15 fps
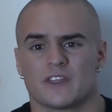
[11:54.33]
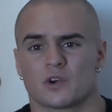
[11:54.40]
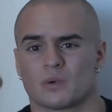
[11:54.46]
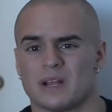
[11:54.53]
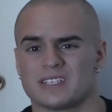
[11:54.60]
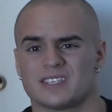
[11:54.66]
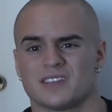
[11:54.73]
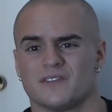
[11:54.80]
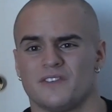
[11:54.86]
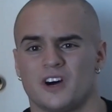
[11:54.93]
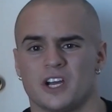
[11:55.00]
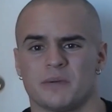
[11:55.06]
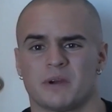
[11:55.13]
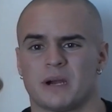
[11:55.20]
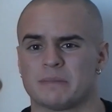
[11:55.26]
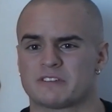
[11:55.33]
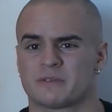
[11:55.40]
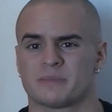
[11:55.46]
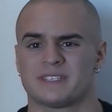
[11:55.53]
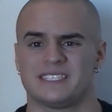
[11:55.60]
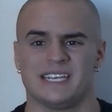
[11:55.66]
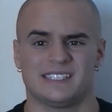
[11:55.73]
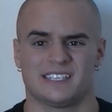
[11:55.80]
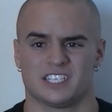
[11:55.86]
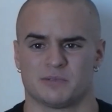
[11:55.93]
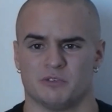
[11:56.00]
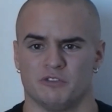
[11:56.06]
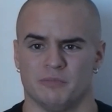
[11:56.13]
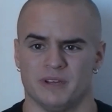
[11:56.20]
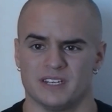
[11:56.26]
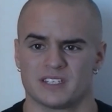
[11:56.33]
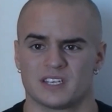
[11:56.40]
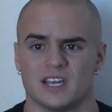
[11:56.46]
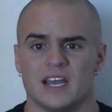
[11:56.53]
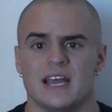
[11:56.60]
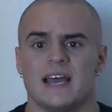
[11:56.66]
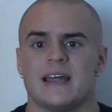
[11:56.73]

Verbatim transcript: the rest of the volume comes from assistance movements.